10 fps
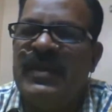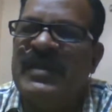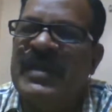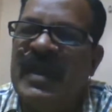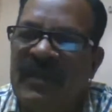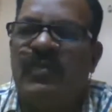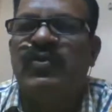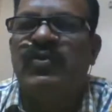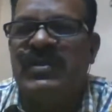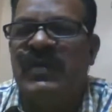is another
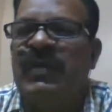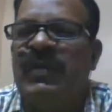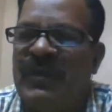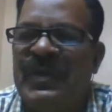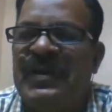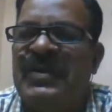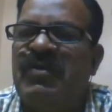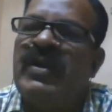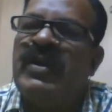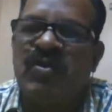question you have to read you
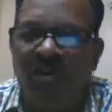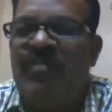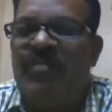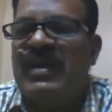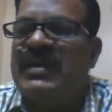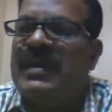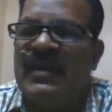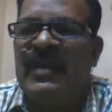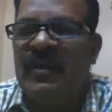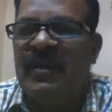can score marks that is
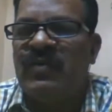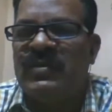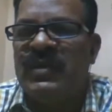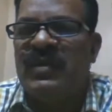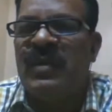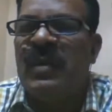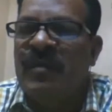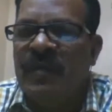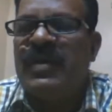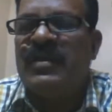another question but